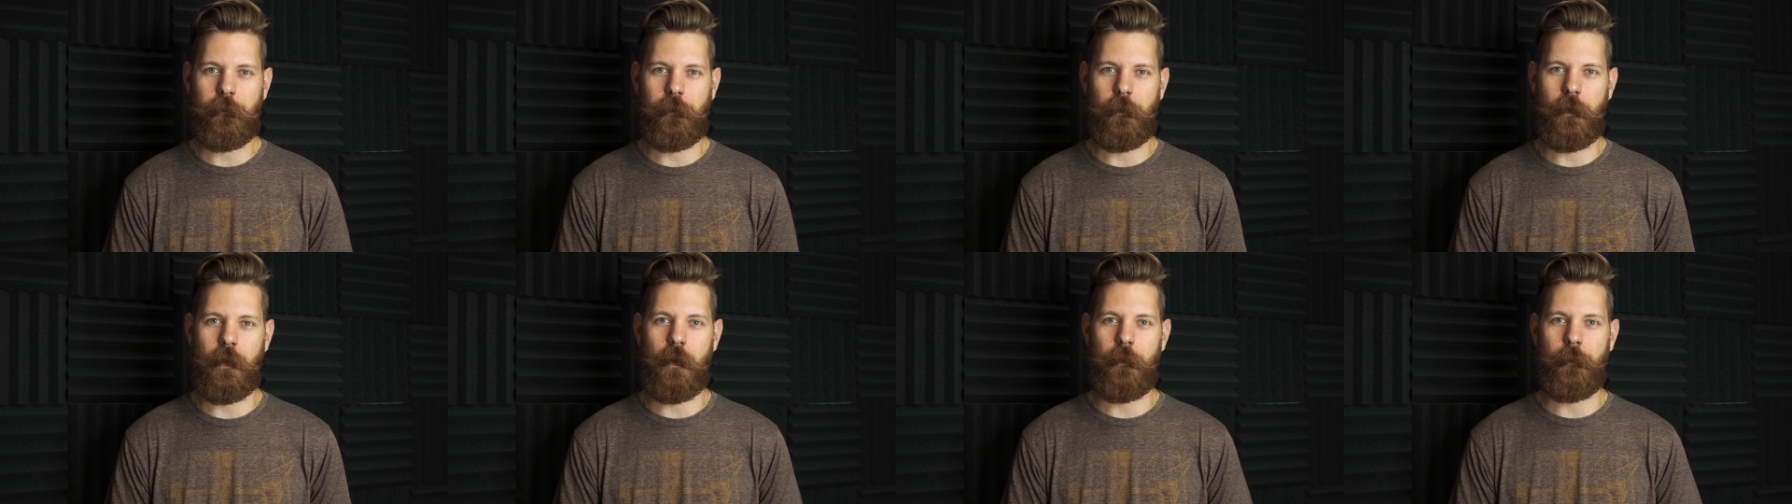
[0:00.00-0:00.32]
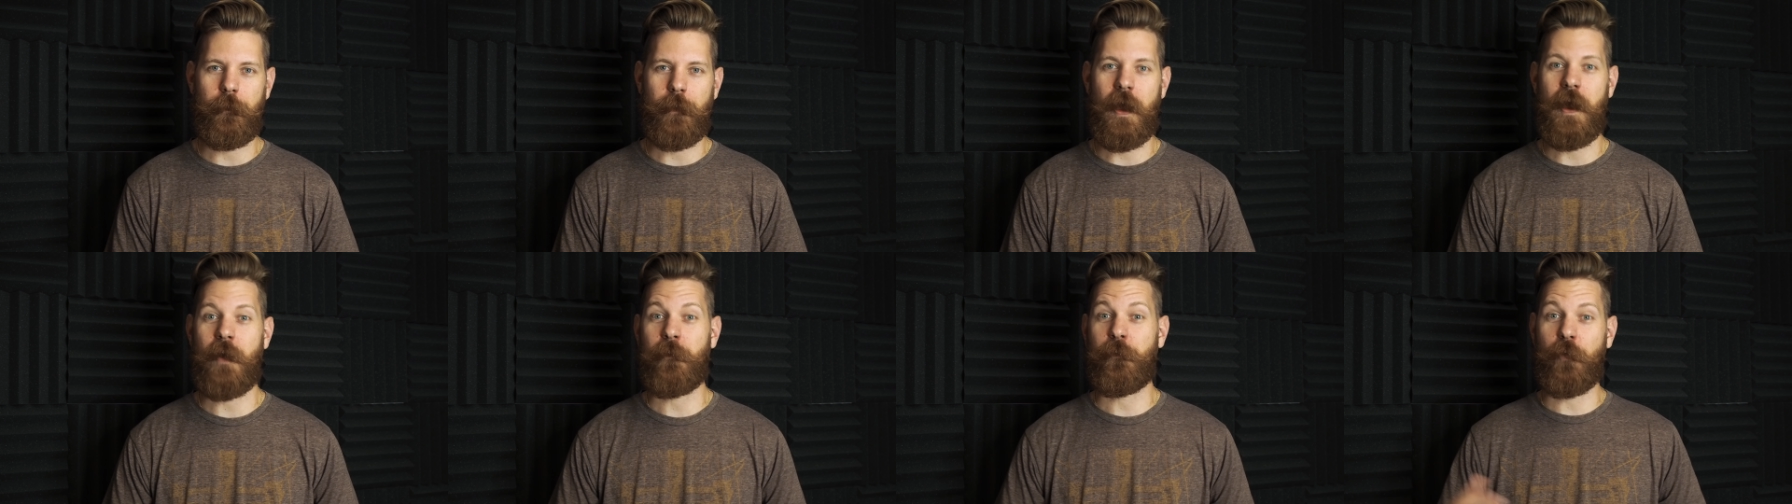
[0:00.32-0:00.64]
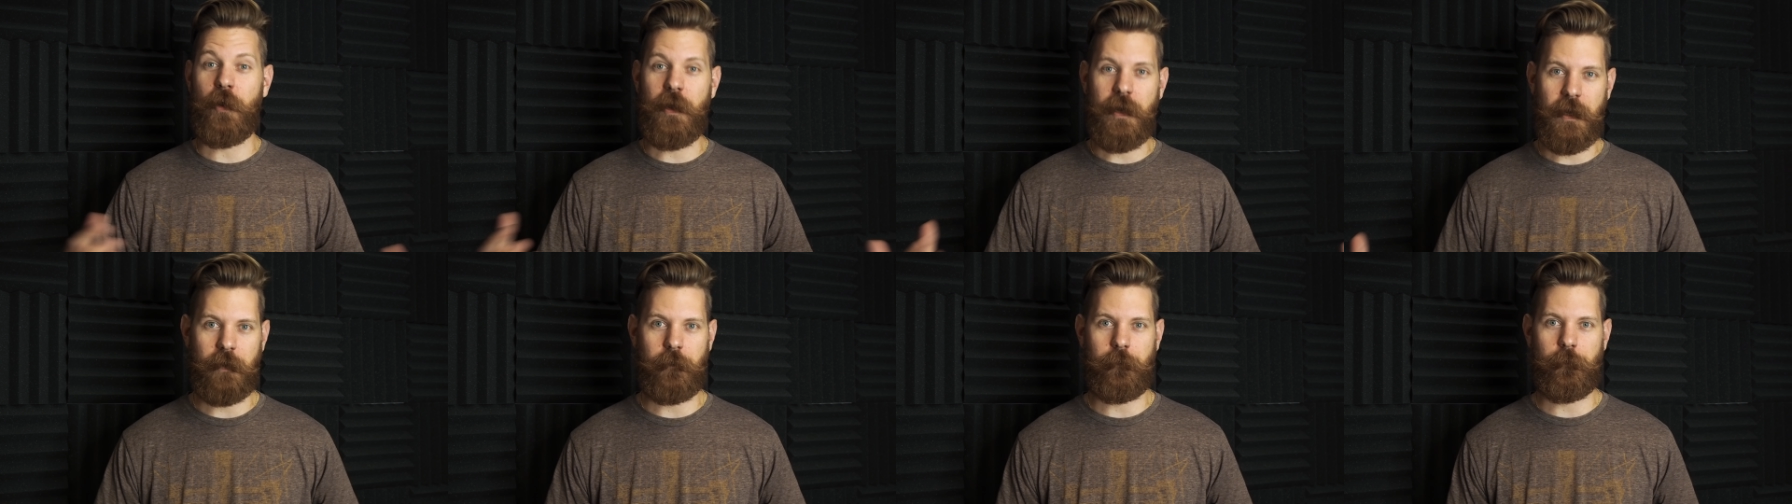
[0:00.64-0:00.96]
from uh,
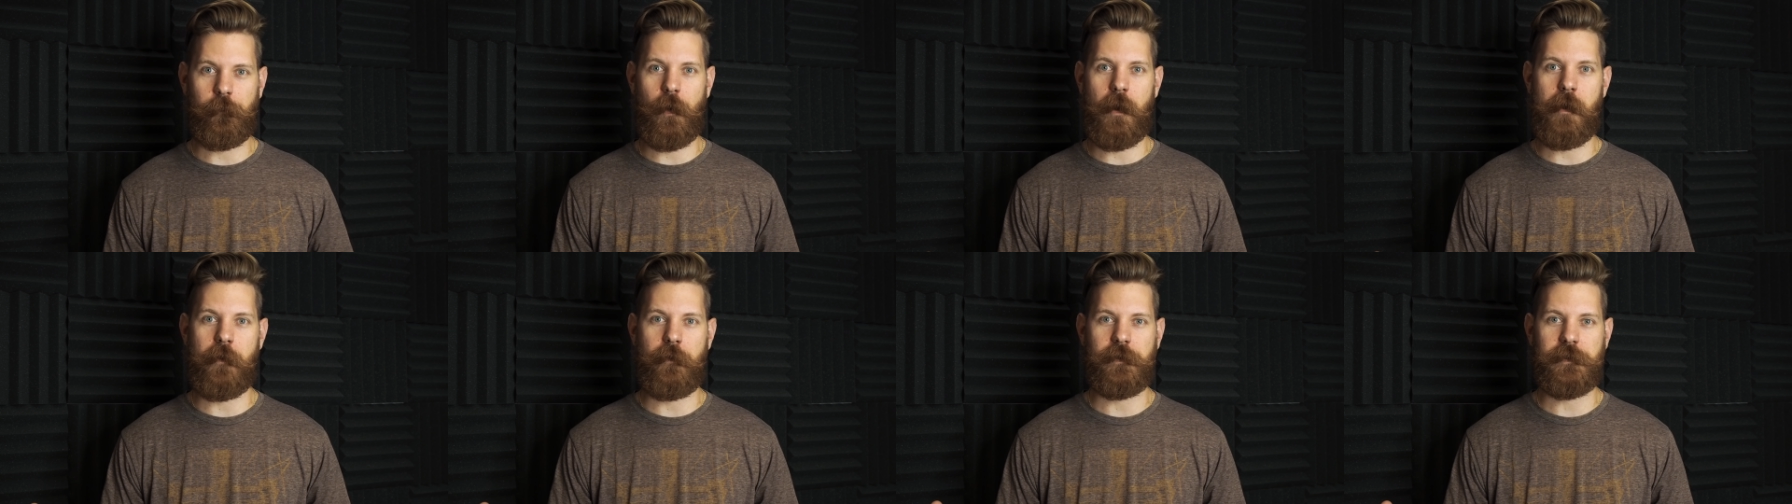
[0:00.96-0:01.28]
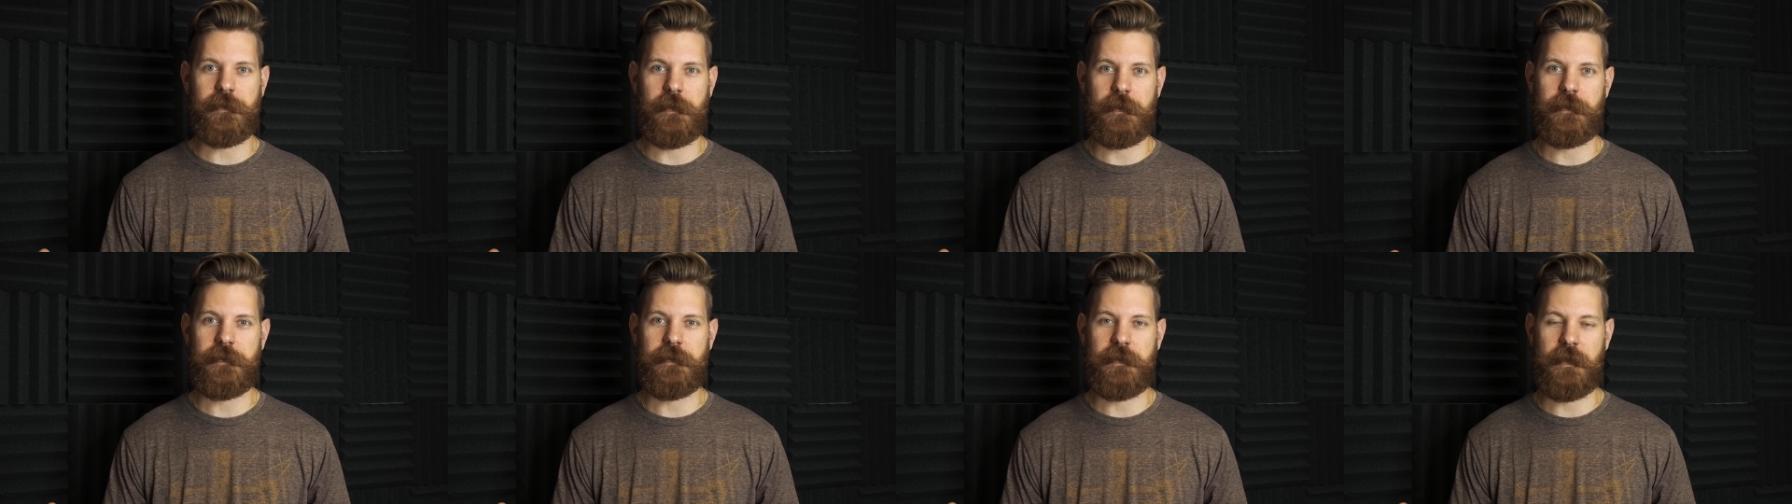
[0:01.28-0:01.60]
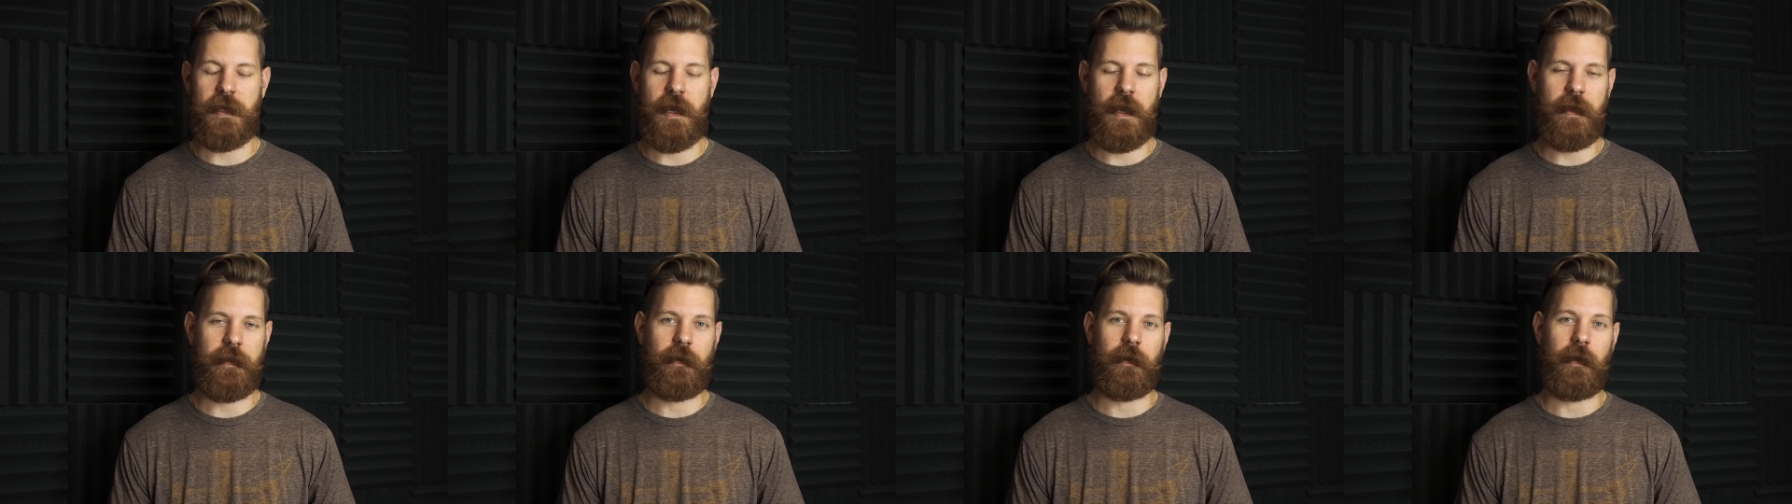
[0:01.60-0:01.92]
bringing fragrances
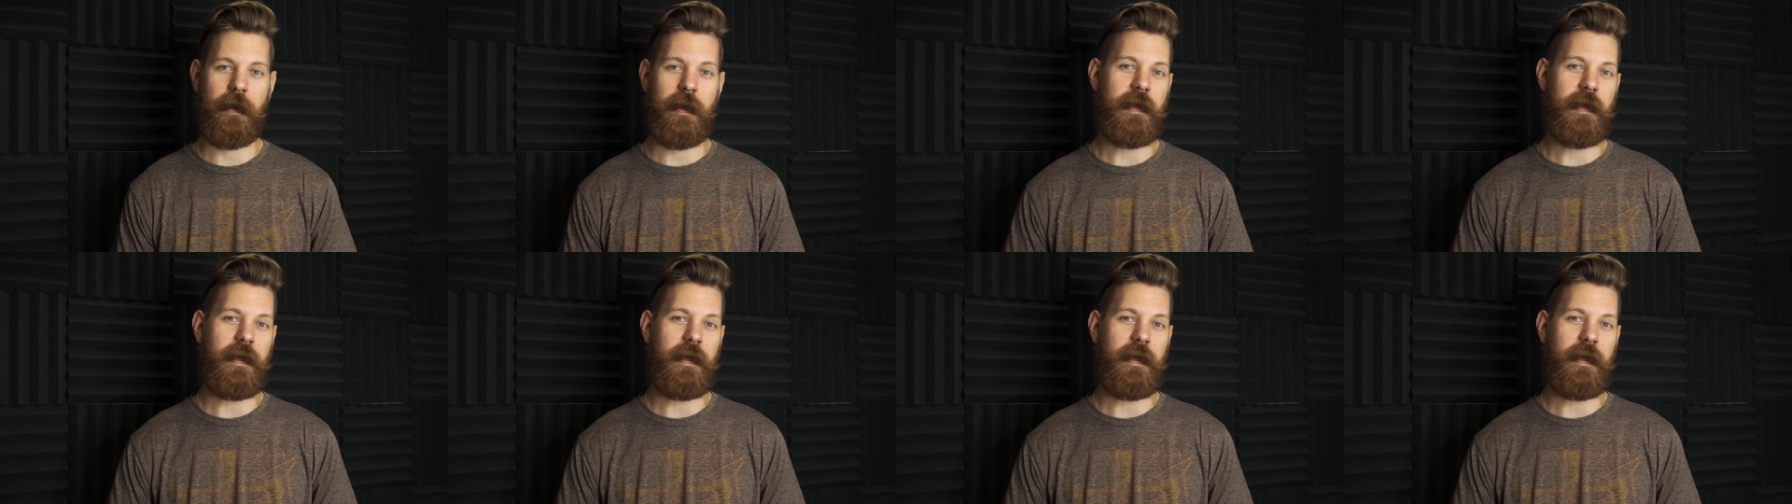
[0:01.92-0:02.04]
together.